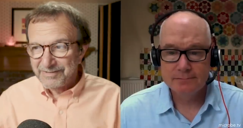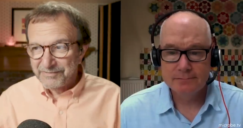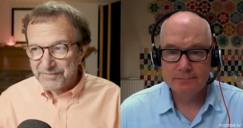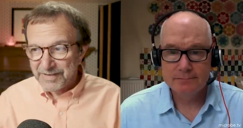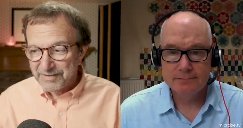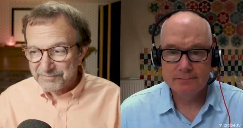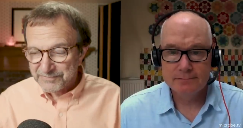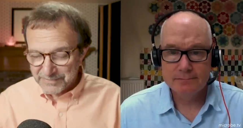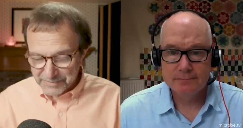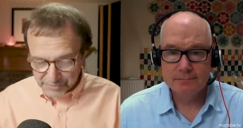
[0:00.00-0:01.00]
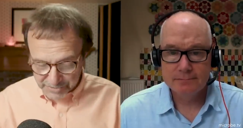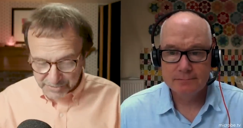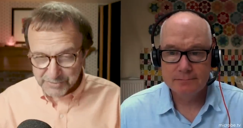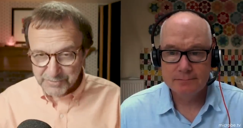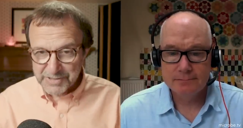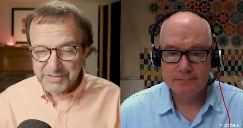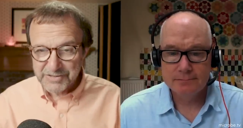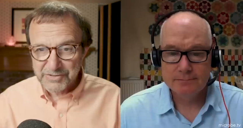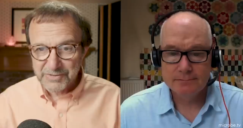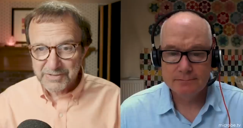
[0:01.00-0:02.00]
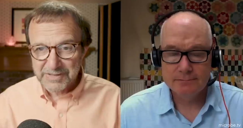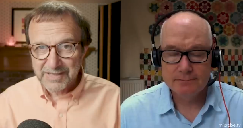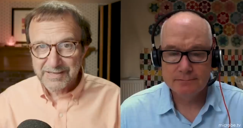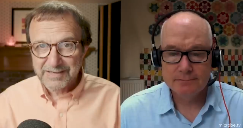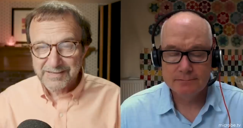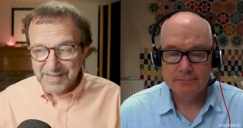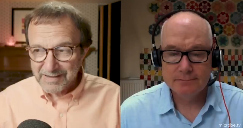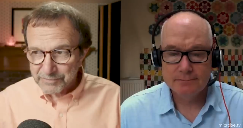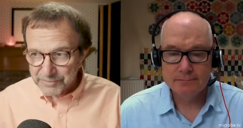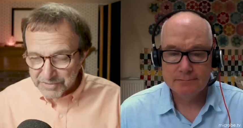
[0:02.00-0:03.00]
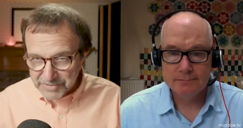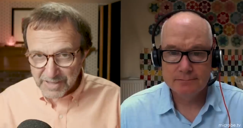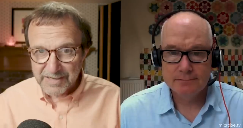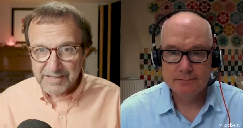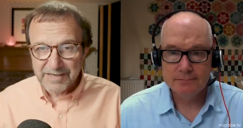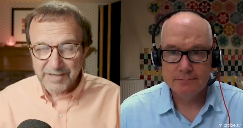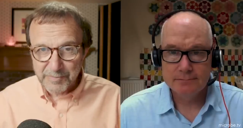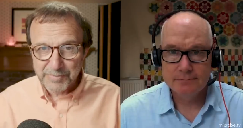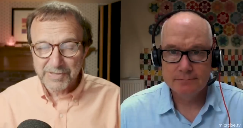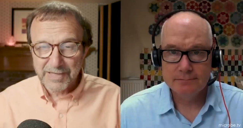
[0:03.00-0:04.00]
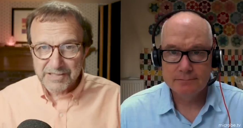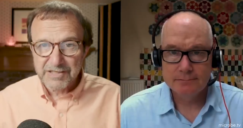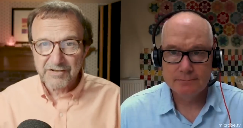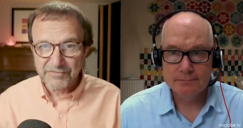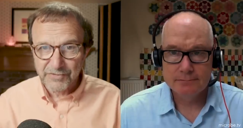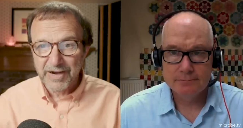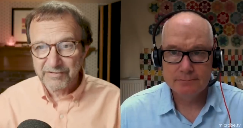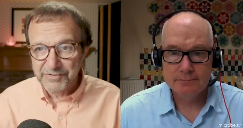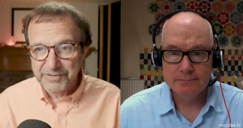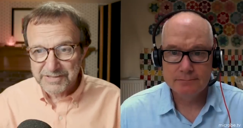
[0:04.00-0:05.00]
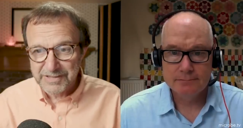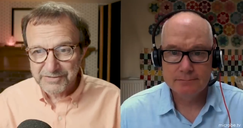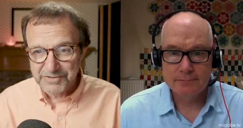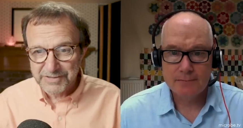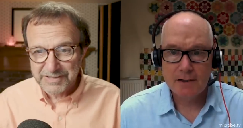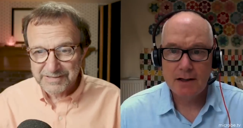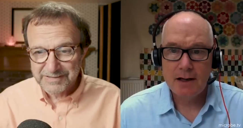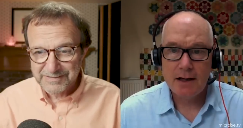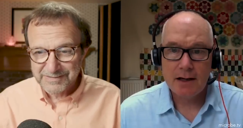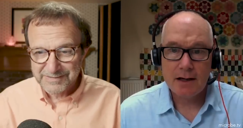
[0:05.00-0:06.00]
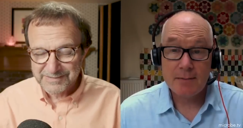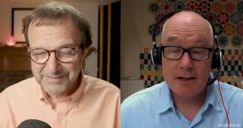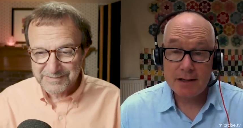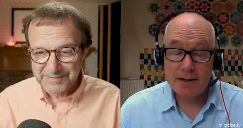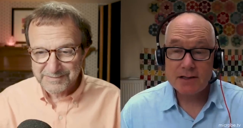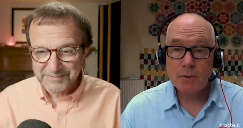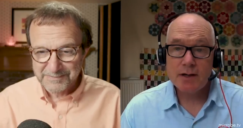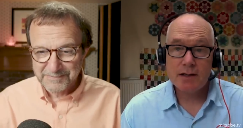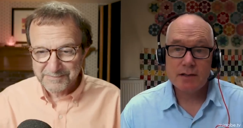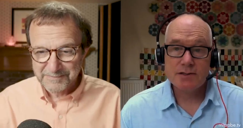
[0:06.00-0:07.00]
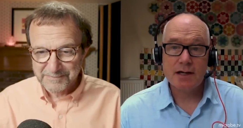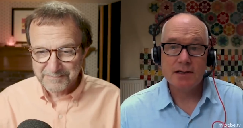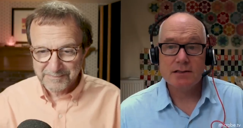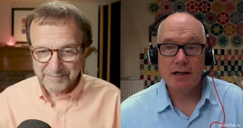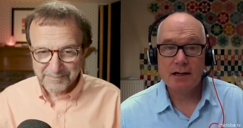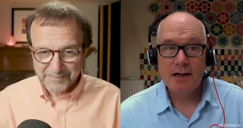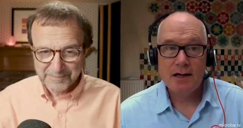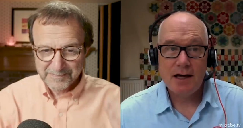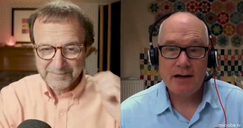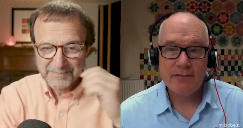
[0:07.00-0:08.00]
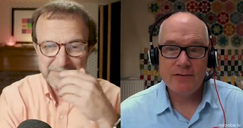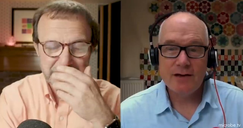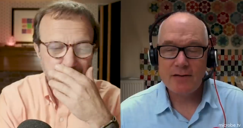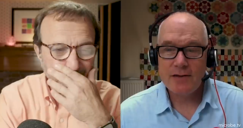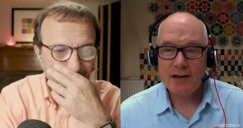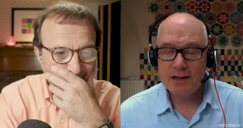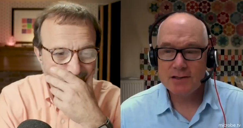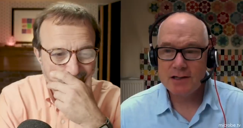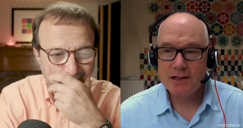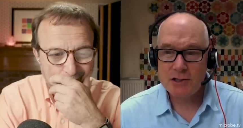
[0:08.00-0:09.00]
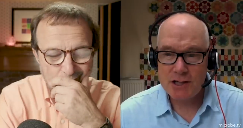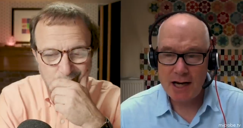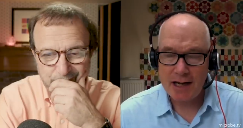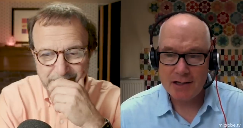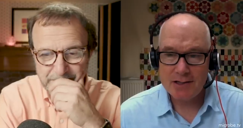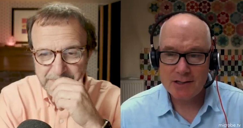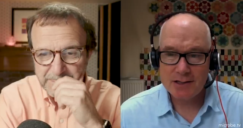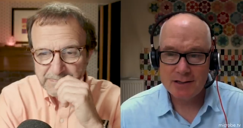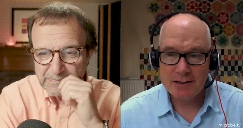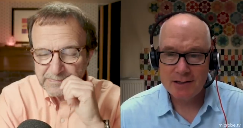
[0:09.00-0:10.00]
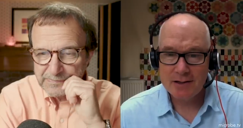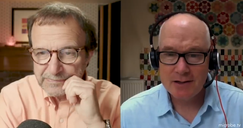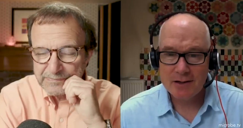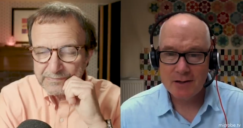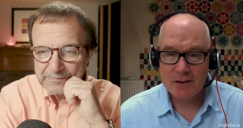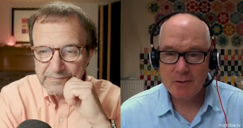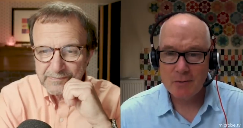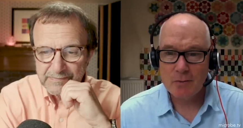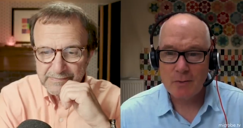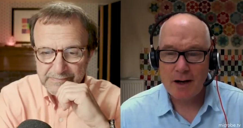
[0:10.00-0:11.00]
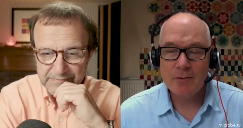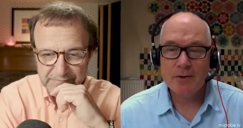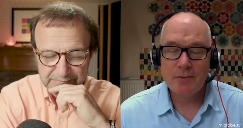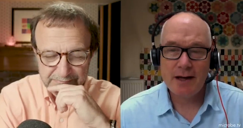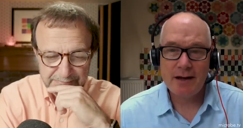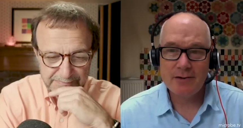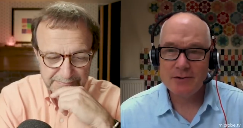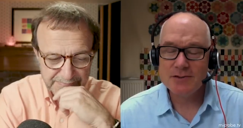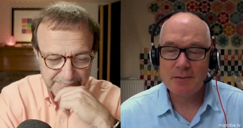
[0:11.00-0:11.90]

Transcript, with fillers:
Speaker 1: if if there's a good reason to do it, then that will stay in place forever, essentially.
Speaker 2: Yeah, I mean that's one of those things. Like if nothing is going to change, why would we do